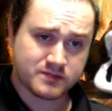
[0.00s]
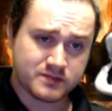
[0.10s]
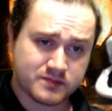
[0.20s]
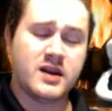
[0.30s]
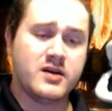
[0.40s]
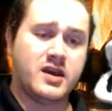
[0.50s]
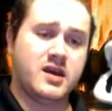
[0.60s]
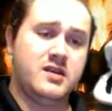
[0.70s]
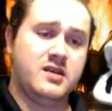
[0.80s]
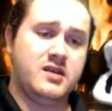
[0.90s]
Now
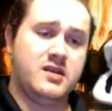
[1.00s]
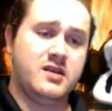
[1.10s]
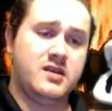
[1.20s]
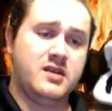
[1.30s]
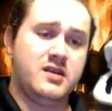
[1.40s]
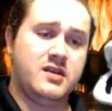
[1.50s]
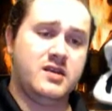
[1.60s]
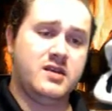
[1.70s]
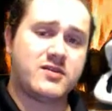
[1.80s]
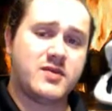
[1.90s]
again, you don't necessarily
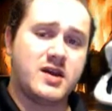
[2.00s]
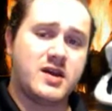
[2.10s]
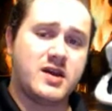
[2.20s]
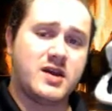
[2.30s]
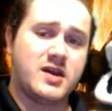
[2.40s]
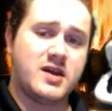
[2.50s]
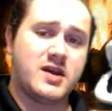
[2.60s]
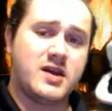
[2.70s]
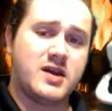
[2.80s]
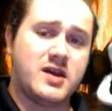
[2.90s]
have to be able to do that
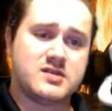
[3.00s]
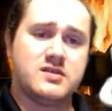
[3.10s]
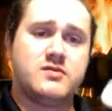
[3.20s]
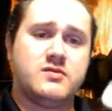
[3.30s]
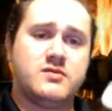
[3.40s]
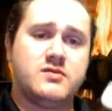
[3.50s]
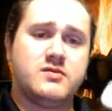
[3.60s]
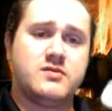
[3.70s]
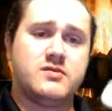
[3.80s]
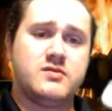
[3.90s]
because on
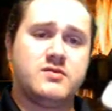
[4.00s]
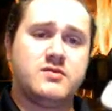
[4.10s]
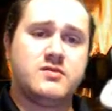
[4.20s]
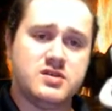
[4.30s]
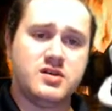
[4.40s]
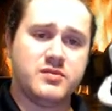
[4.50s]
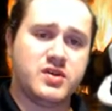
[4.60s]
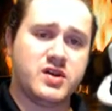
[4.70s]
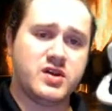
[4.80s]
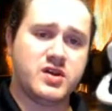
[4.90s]
multiple choice you can
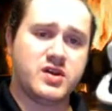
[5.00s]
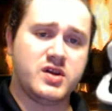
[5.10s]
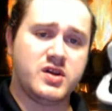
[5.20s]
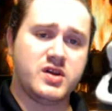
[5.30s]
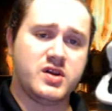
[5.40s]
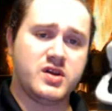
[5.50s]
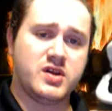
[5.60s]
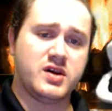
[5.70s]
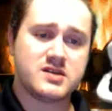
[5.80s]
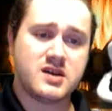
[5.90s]
plug in and see which one it
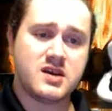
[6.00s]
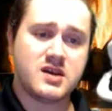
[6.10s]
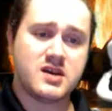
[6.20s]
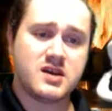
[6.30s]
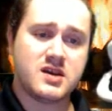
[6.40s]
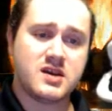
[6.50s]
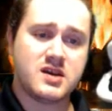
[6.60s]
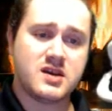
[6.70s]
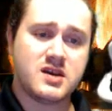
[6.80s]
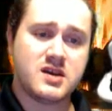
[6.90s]
is. Now if you
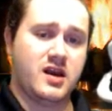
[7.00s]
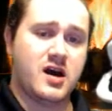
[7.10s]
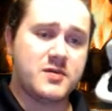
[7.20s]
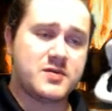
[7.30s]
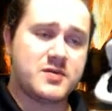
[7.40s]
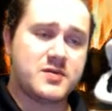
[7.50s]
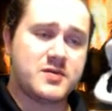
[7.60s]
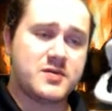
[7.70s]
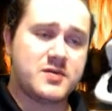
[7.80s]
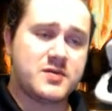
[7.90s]
have the option
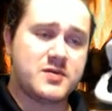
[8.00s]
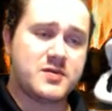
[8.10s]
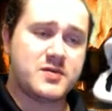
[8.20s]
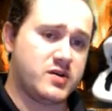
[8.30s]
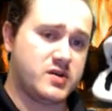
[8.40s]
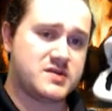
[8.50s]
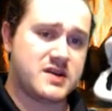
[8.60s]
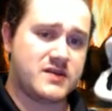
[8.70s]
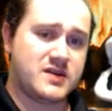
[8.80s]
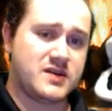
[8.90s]
of square root of
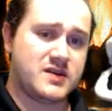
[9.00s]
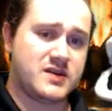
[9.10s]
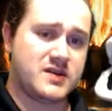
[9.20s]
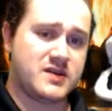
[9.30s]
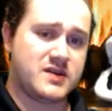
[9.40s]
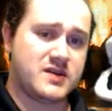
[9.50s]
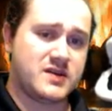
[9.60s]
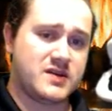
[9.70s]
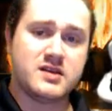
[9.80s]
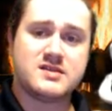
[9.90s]
72
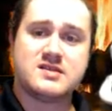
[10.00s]
and 6